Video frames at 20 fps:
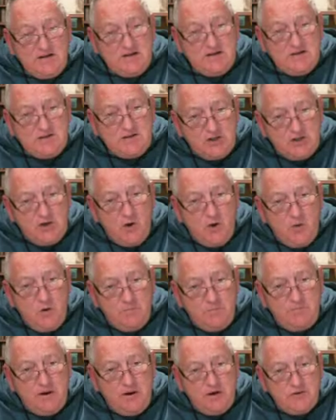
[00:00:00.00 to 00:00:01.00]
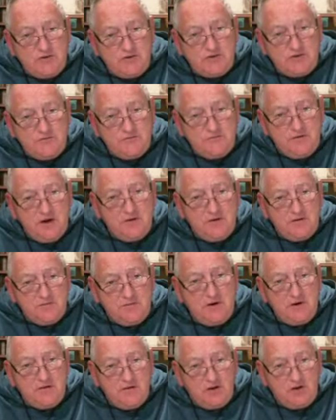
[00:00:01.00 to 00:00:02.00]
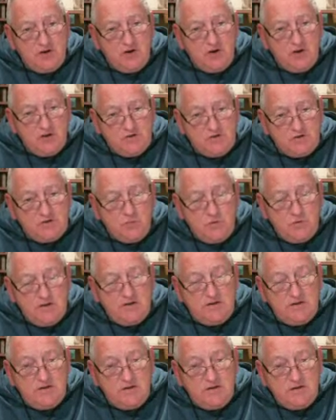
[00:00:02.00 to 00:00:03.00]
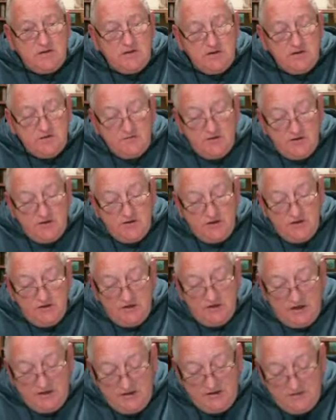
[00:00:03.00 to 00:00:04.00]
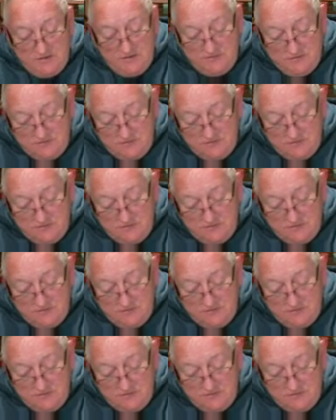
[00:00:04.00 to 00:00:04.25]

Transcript: to go about your Father, Mother, God's will for your life.